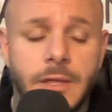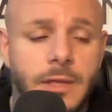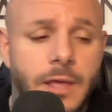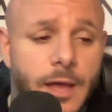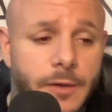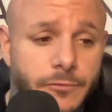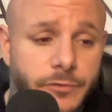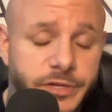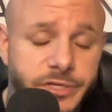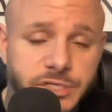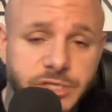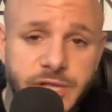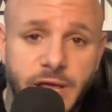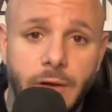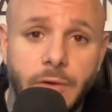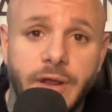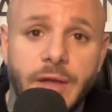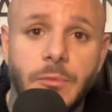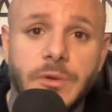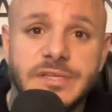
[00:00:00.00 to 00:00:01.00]
I reached
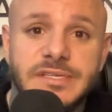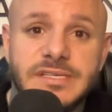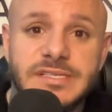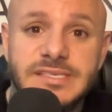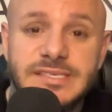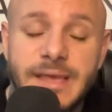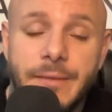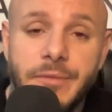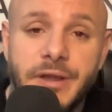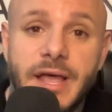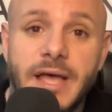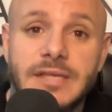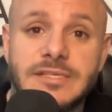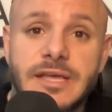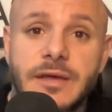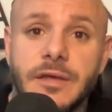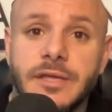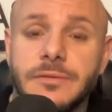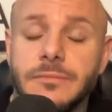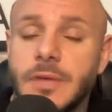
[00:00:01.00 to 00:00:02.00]
out, I went to seminars,
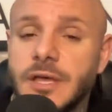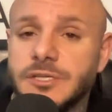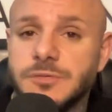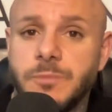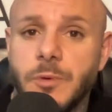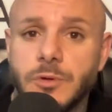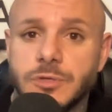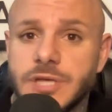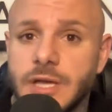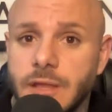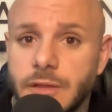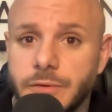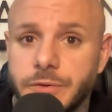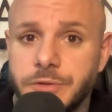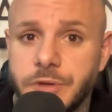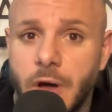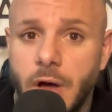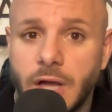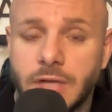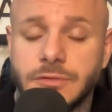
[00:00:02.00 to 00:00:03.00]
I spoke to other
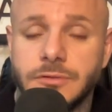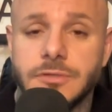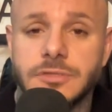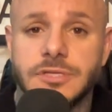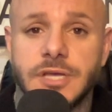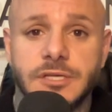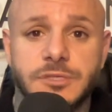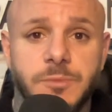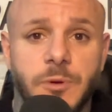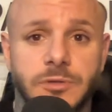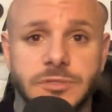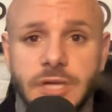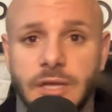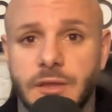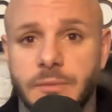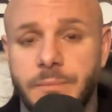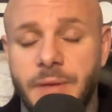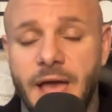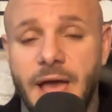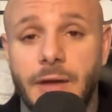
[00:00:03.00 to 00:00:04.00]
doctors, I spoke to other
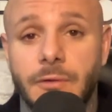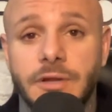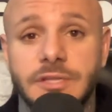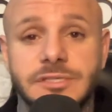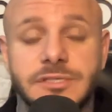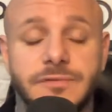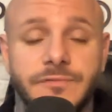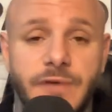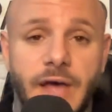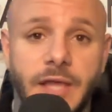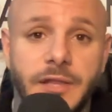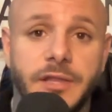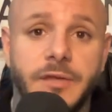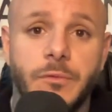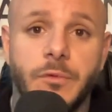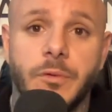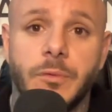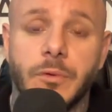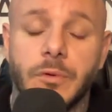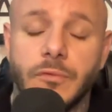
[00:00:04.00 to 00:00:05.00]
parents. Finally,
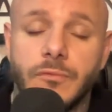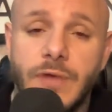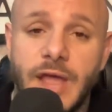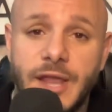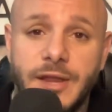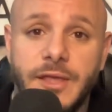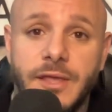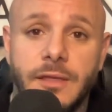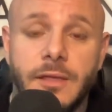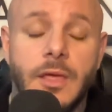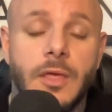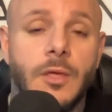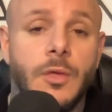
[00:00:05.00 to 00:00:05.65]
we were ready.